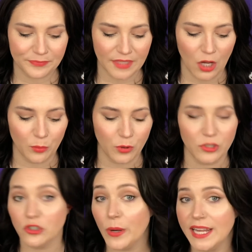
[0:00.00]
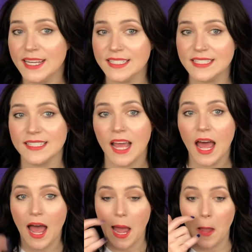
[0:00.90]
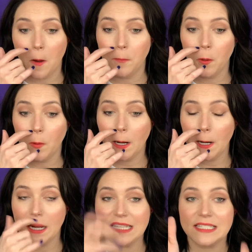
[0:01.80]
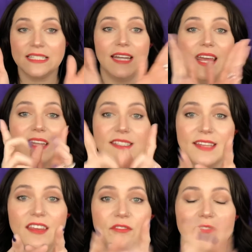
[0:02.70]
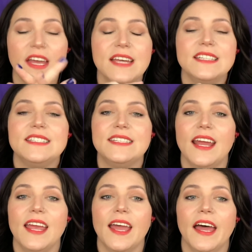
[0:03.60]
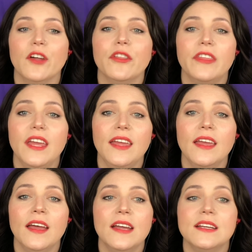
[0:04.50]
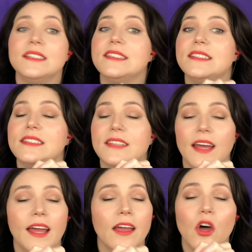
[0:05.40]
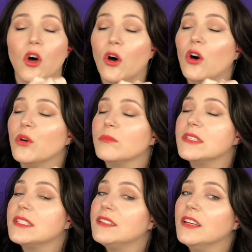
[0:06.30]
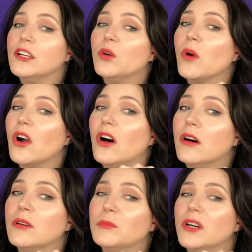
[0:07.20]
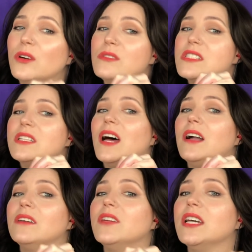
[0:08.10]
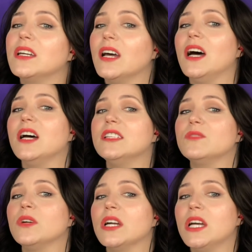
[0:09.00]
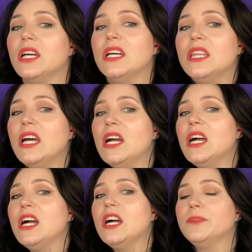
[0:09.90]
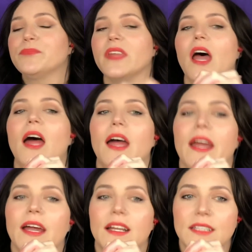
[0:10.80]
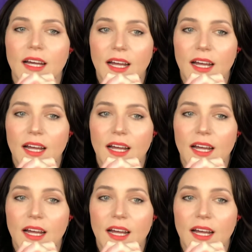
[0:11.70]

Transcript: I hope you enjoyed it. I hope you are staying safe, staying healthy, staying home still. We're almost out of it, guys. We're getting there. And